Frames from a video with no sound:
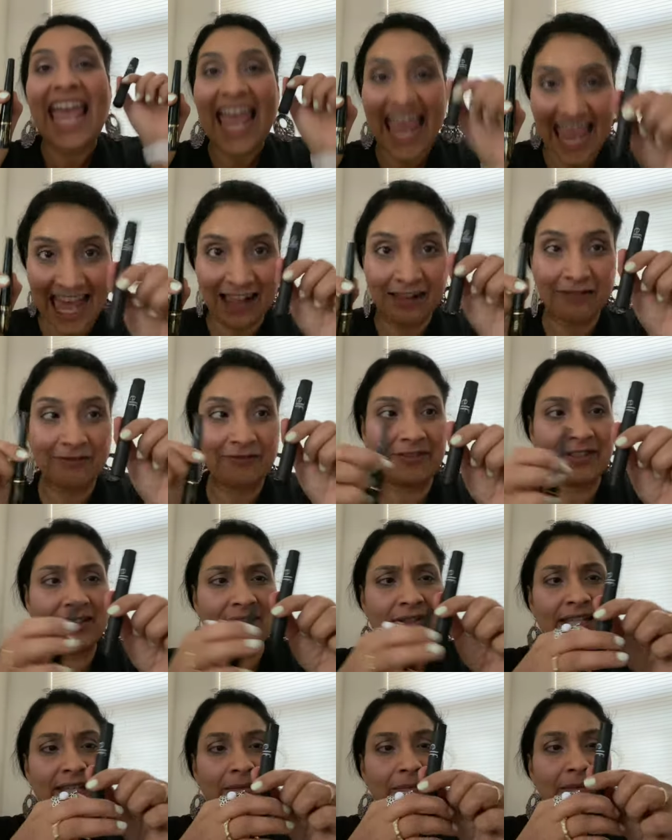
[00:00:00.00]
Elf.
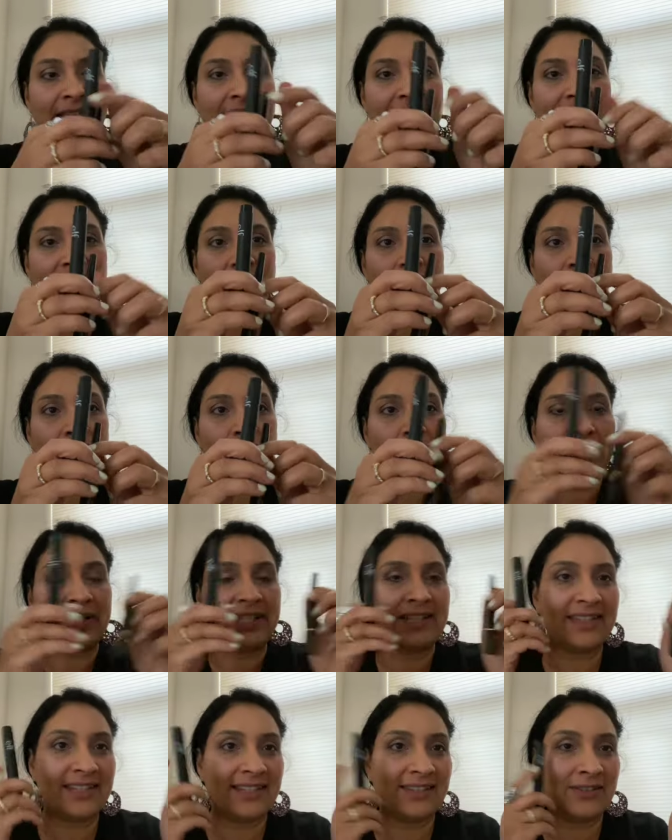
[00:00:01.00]
So let me
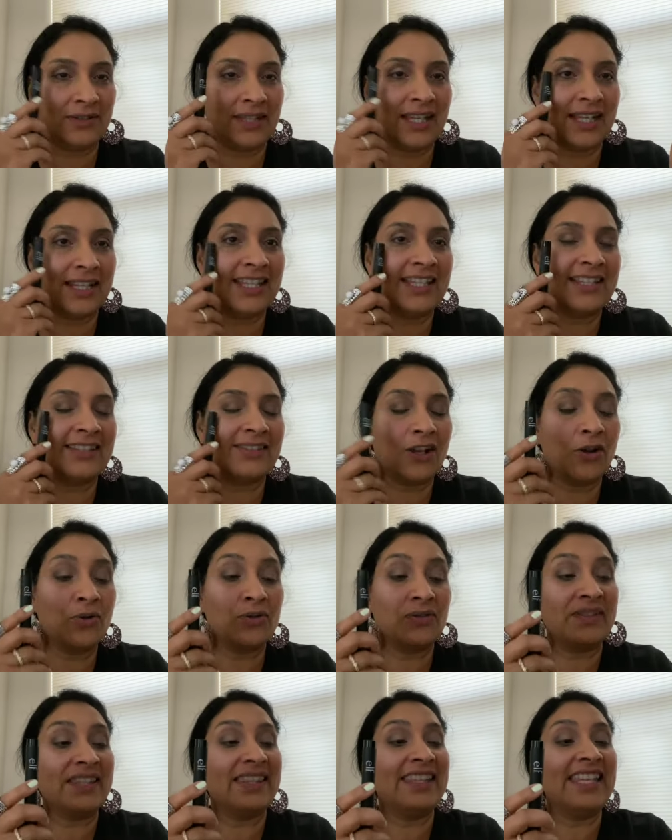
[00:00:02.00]
switch this so that this
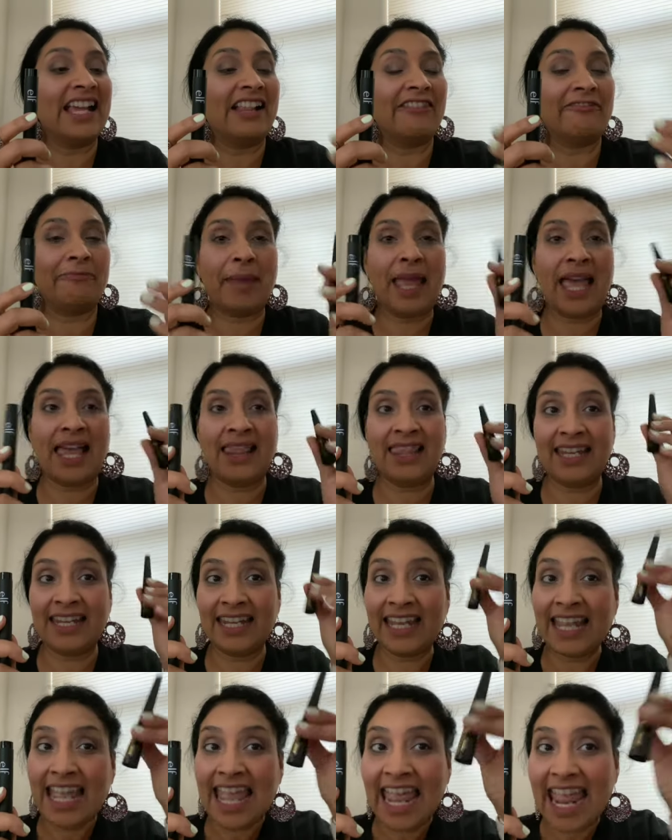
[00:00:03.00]
goes with the Elf palette.
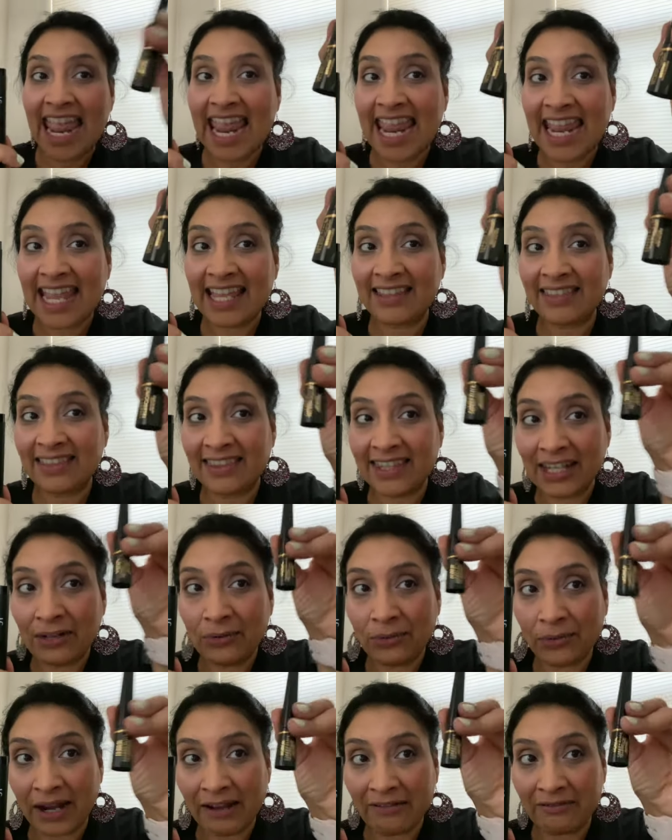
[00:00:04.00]
And the
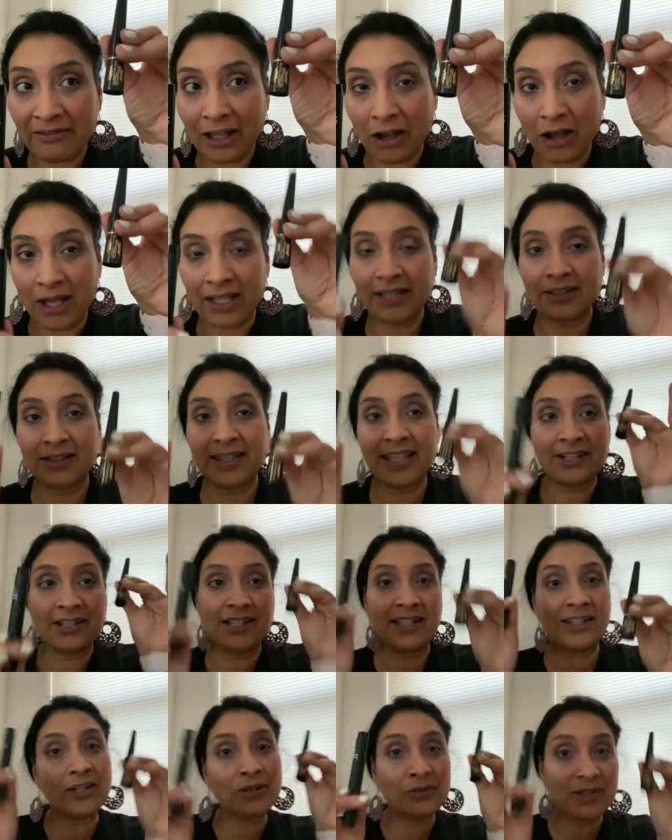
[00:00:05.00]
Revlon. Now
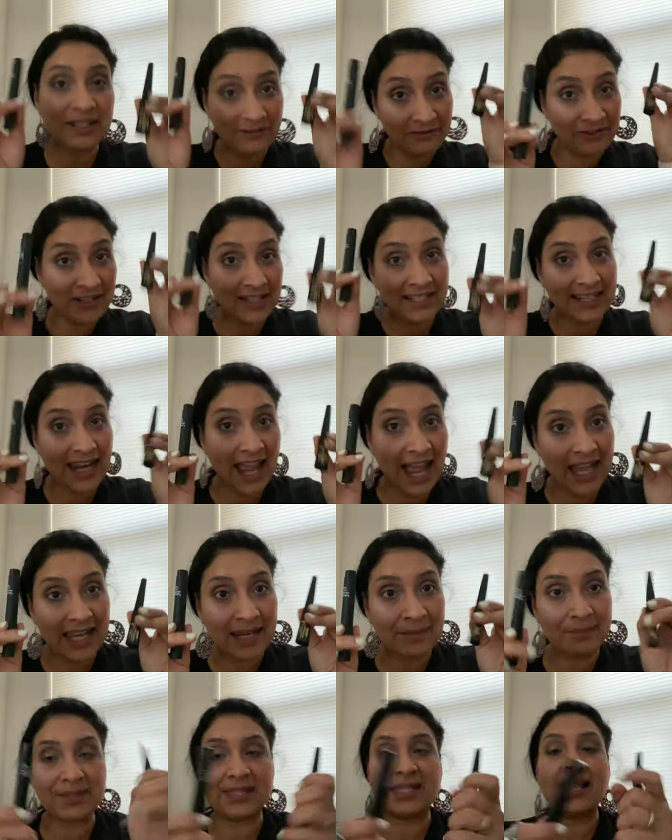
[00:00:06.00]
they're two different
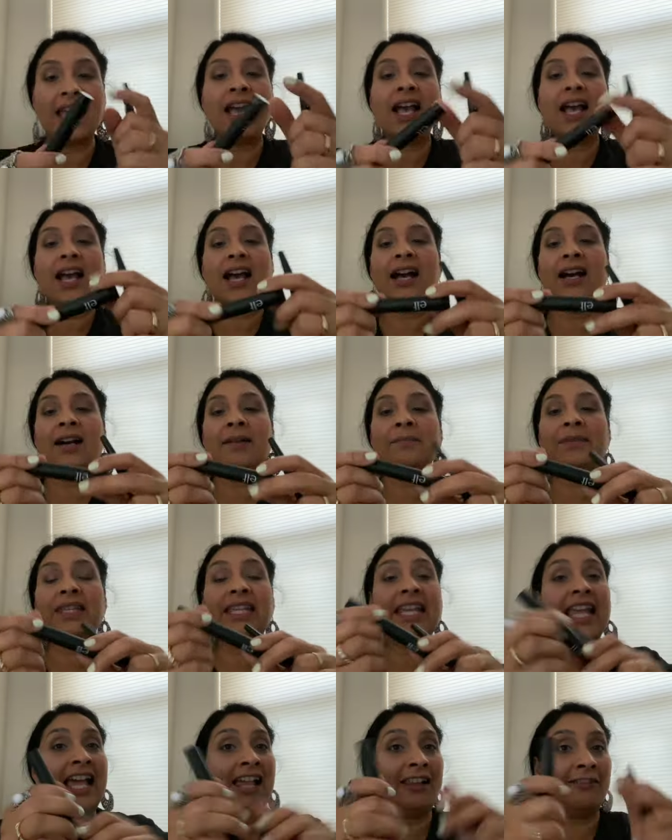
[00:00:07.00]
types.
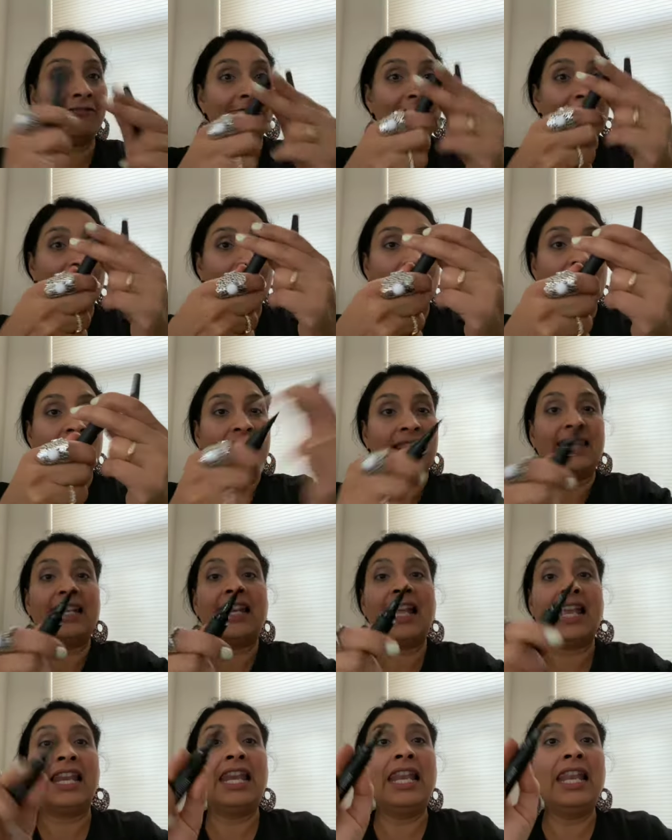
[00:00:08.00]
The Elf that
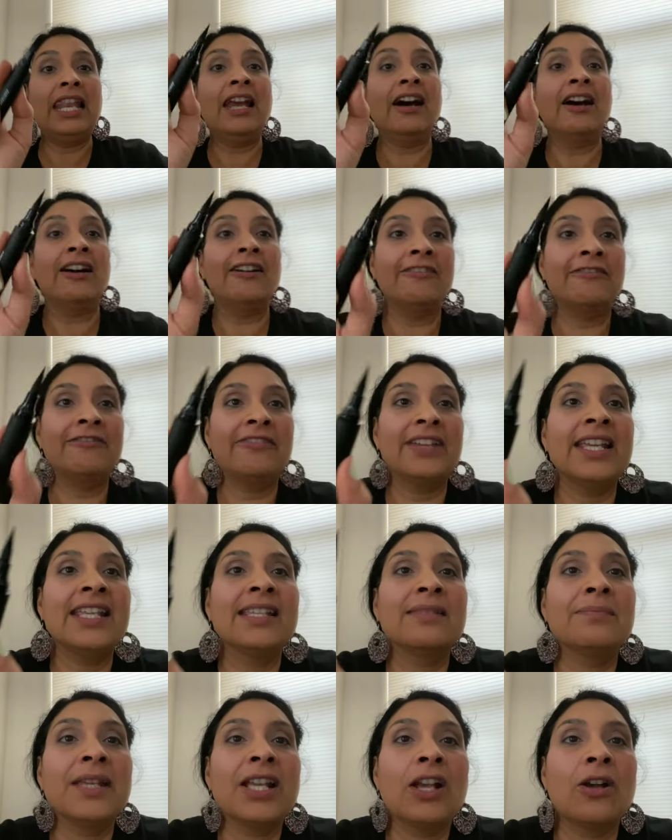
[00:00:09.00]
I love
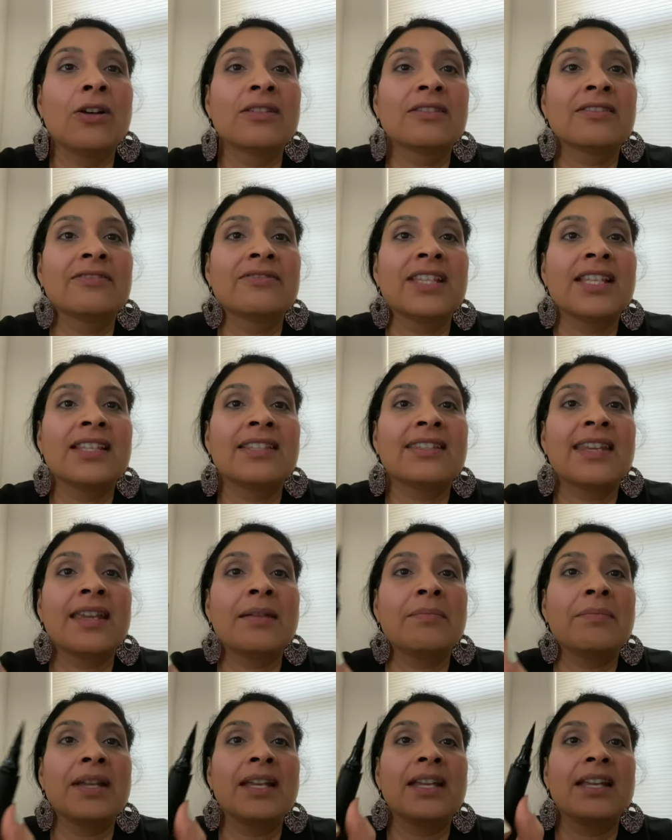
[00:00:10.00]
is because of this
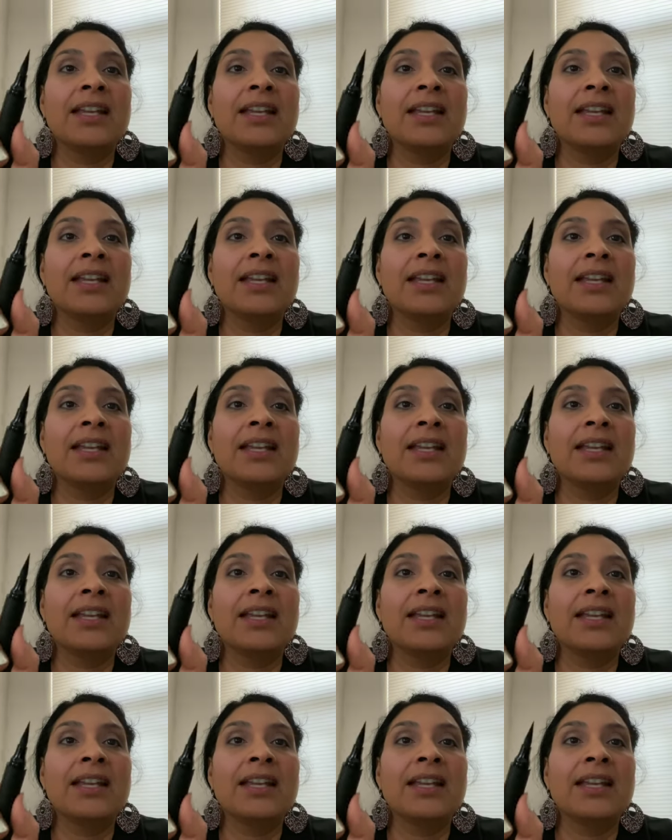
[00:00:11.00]
tip.